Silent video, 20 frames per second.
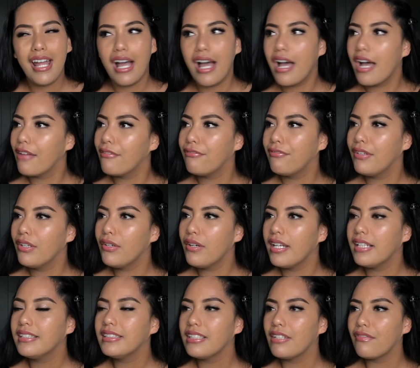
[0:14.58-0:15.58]
I feel
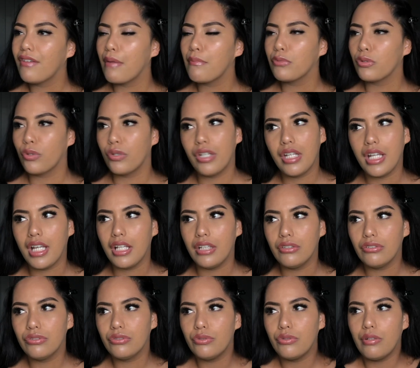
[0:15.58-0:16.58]
as if I'm turning
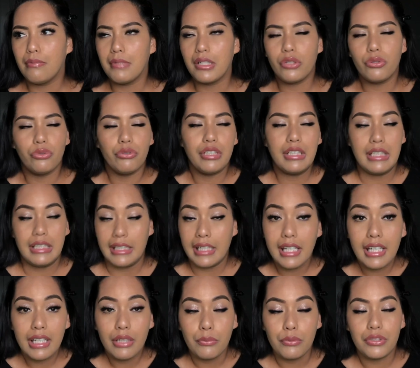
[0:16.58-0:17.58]
into a
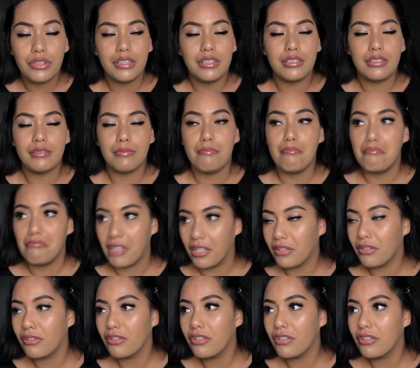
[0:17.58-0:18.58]
Kuheana, which is
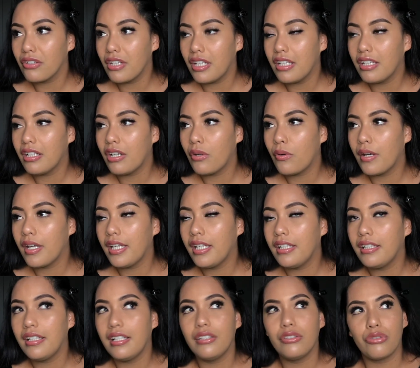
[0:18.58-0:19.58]
mother in
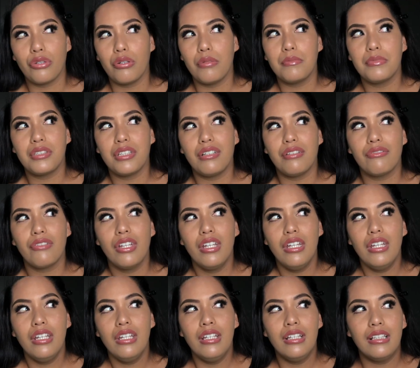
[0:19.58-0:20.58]
Hawaiian in terms of
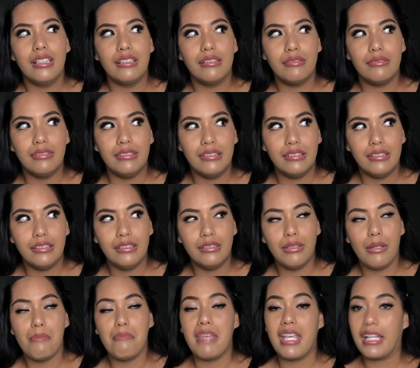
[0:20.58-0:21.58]

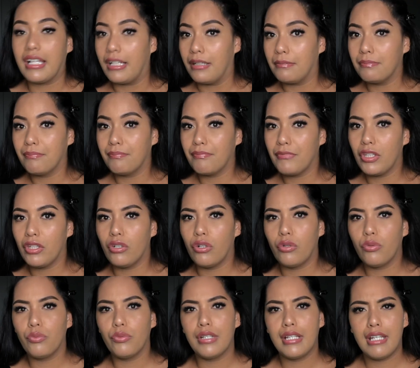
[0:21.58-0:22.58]
makeup. You
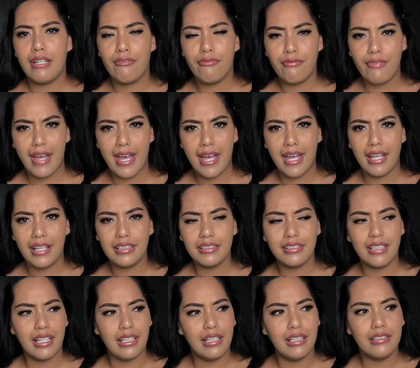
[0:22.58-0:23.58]
know, really fast.
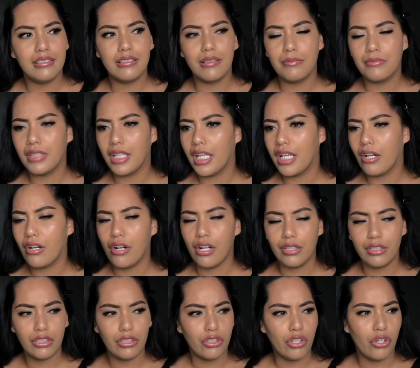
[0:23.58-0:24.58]
I need something
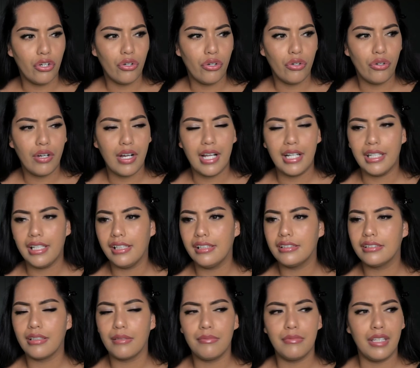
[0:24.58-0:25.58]
on the go. I need
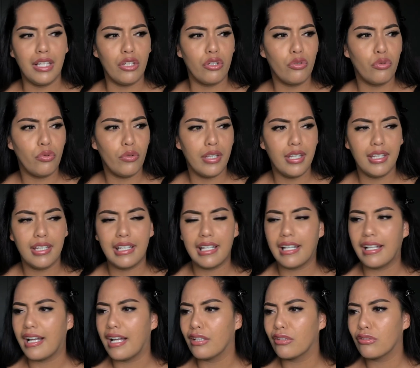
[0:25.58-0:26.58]
something quick.
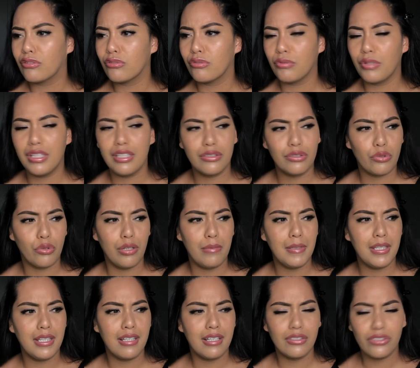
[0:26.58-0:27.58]
I got 3
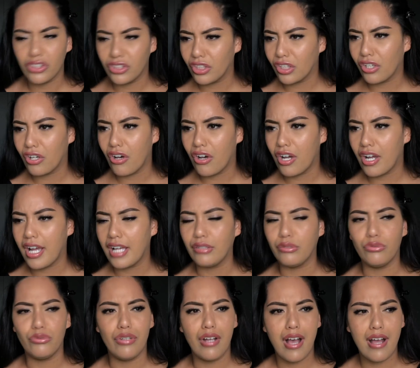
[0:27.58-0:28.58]
screaming kids in the car. I do
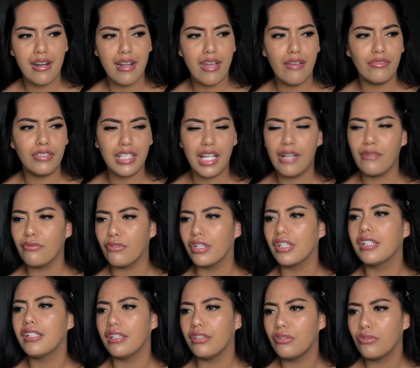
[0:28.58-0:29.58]
not have time for a
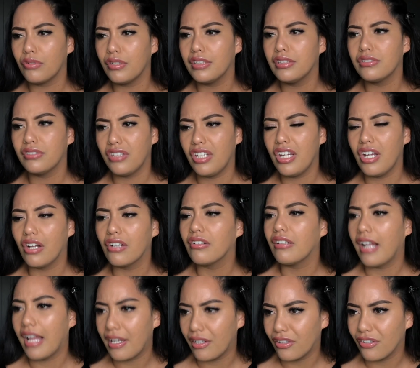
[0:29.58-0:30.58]
cut crease neon
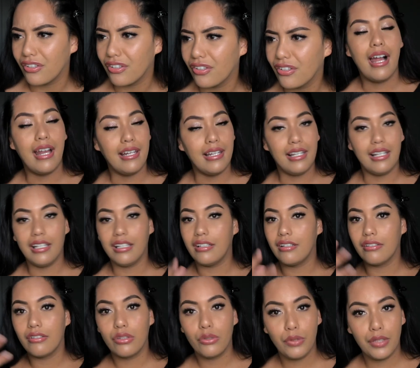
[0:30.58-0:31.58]
liner. I need
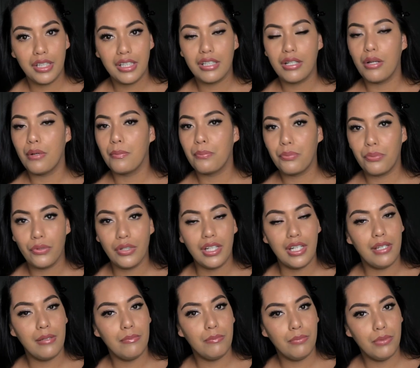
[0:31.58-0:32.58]
quick,
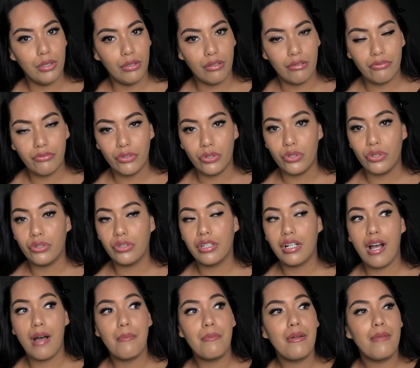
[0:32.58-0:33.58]
pretty, beautiful,
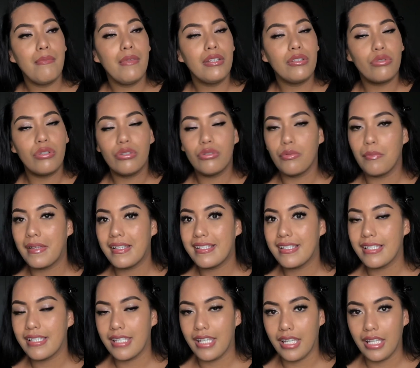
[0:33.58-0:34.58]
complementary to my
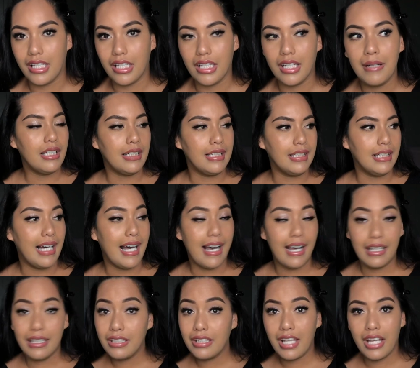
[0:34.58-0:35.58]
skin,
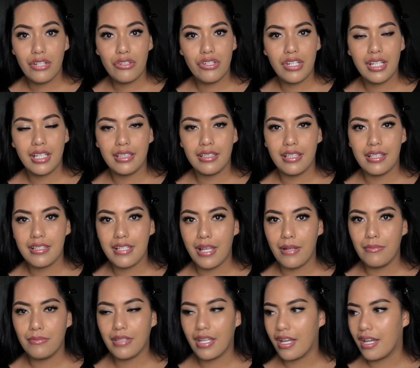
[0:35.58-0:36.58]
eye-catching at the
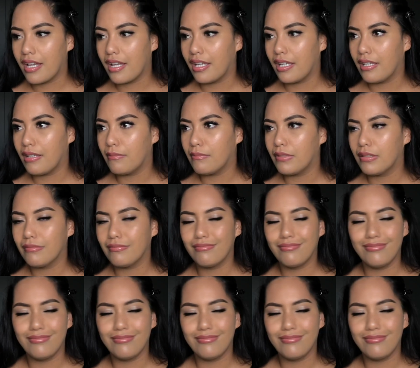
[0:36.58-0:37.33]
same time.